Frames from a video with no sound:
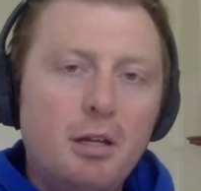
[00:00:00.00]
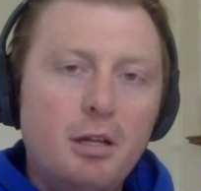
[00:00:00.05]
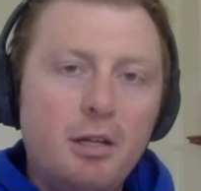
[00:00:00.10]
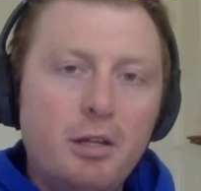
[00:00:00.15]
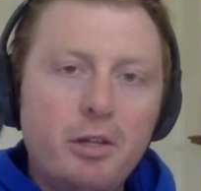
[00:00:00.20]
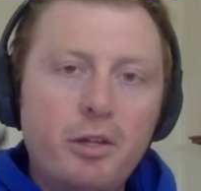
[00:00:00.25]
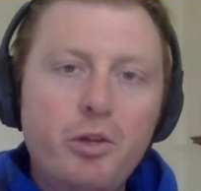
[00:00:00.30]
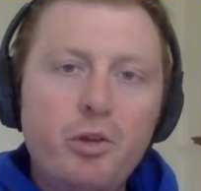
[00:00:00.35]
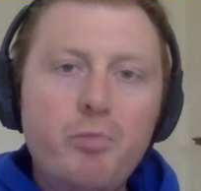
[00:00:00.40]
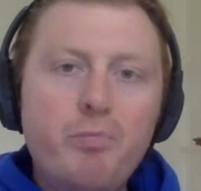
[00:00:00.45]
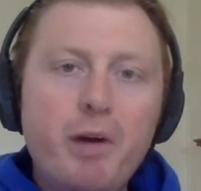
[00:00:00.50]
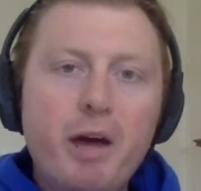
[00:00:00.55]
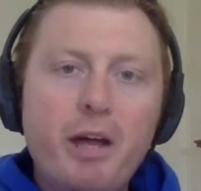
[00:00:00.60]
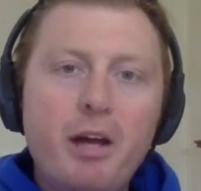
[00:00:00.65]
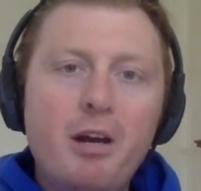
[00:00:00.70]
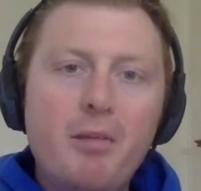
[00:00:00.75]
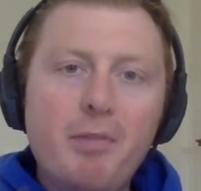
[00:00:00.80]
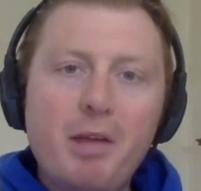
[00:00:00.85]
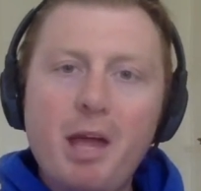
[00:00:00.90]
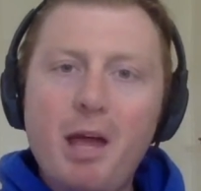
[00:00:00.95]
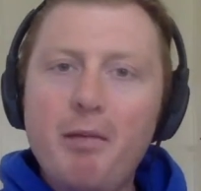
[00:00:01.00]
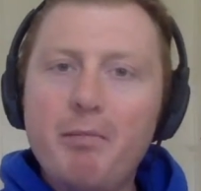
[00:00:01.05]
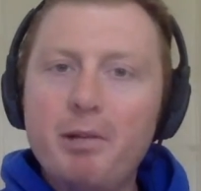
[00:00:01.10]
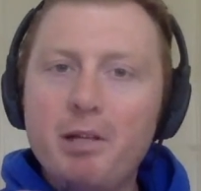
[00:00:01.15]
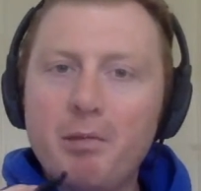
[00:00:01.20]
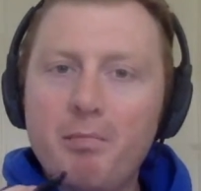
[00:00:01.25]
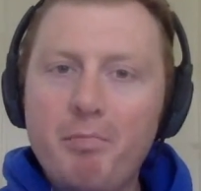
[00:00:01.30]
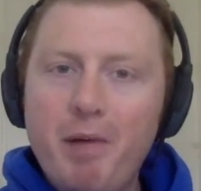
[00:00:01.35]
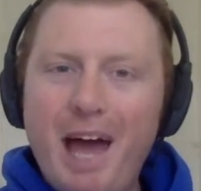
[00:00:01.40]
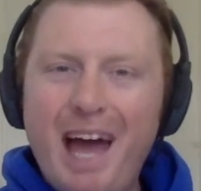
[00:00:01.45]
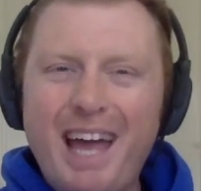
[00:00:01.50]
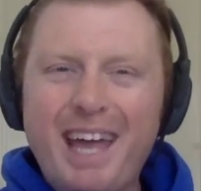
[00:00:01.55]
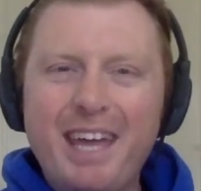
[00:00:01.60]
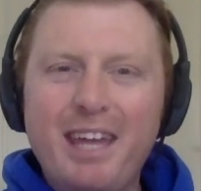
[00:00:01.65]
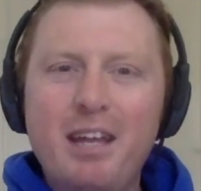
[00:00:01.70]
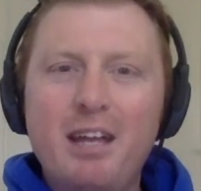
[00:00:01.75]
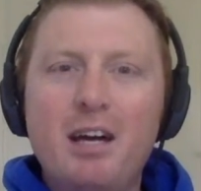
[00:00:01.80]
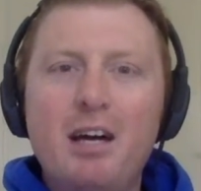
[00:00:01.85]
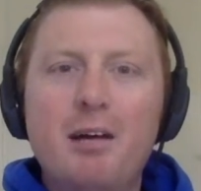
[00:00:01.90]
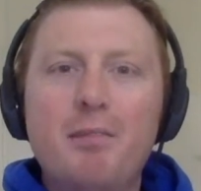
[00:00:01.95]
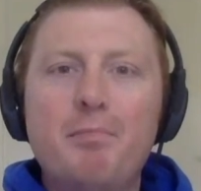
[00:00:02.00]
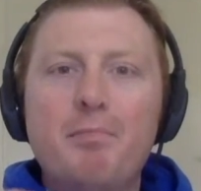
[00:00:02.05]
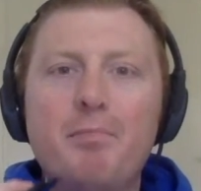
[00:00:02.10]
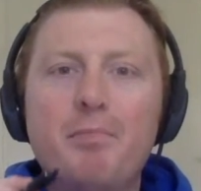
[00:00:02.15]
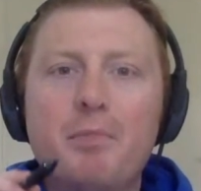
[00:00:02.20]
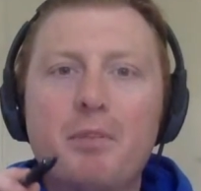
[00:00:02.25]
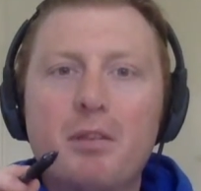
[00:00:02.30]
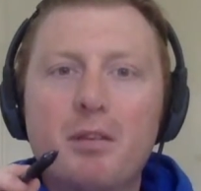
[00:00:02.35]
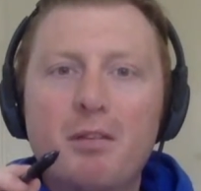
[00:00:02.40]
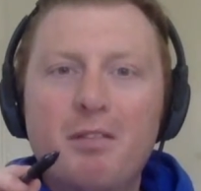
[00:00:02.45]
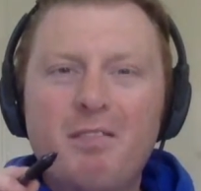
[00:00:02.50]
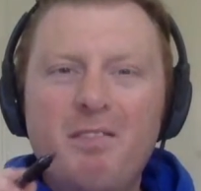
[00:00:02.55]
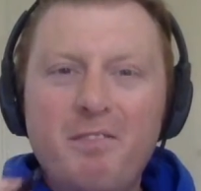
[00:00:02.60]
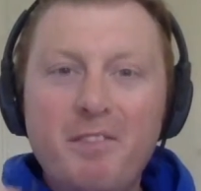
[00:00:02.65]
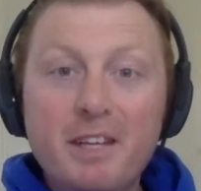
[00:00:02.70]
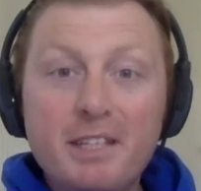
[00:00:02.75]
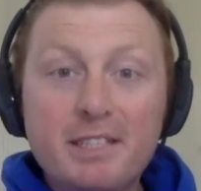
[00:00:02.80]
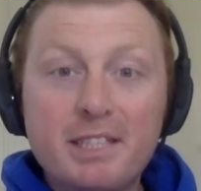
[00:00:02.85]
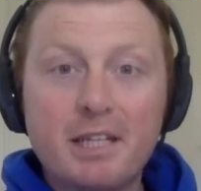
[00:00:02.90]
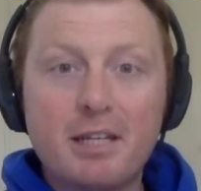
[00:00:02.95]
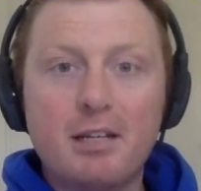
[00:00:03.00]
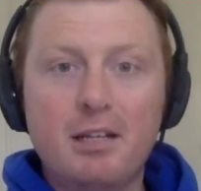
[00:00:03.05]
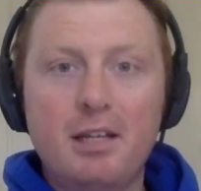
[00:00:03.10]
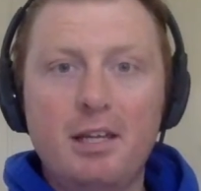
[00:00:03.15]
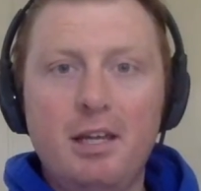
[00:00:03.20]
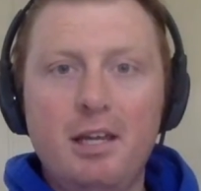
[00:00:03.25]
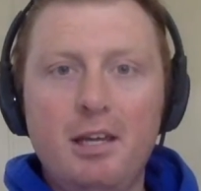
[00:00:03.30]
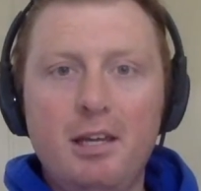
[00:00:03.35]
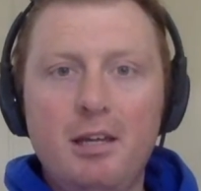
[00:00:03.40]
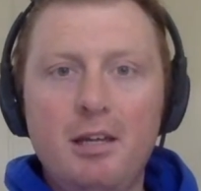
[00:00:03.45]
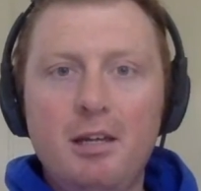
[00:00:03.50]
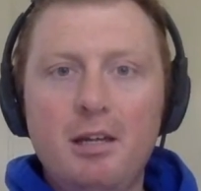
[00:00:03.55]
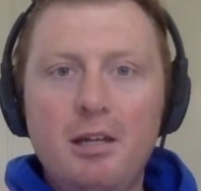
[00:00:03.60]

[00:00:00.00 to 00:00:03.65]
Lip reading: you better be able to back it up physically,